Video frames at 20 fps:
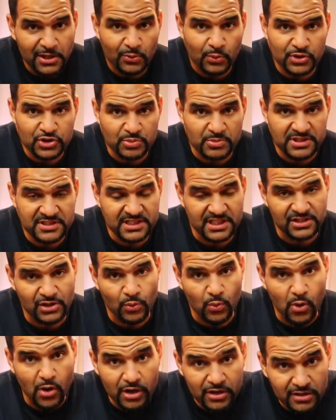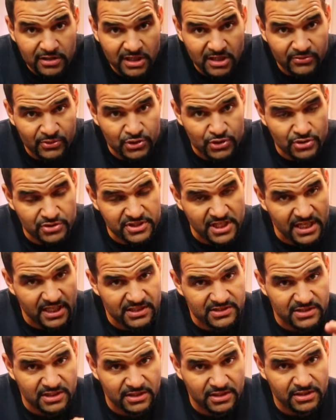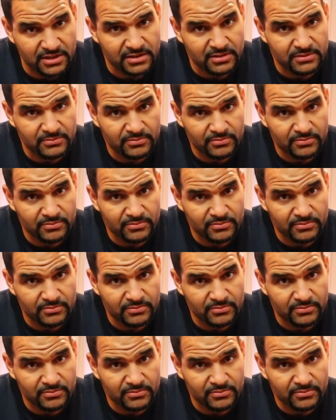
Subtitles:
which means that the water level in your tank is going to